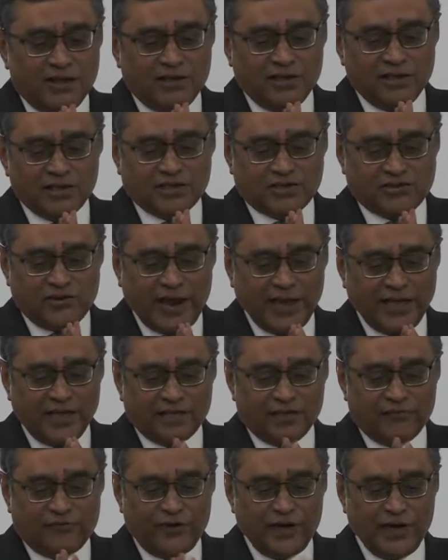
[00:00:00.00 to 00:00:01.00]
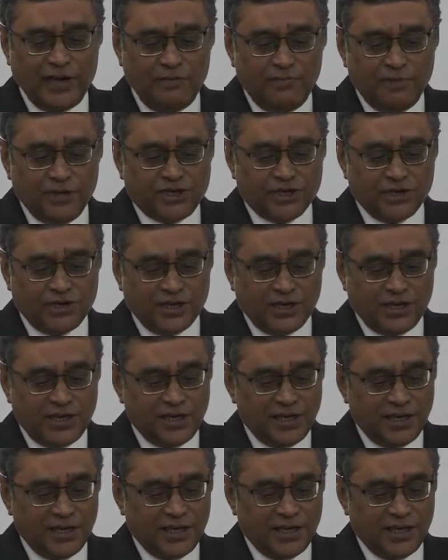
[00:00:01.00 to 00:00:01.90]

on the strength of an imagery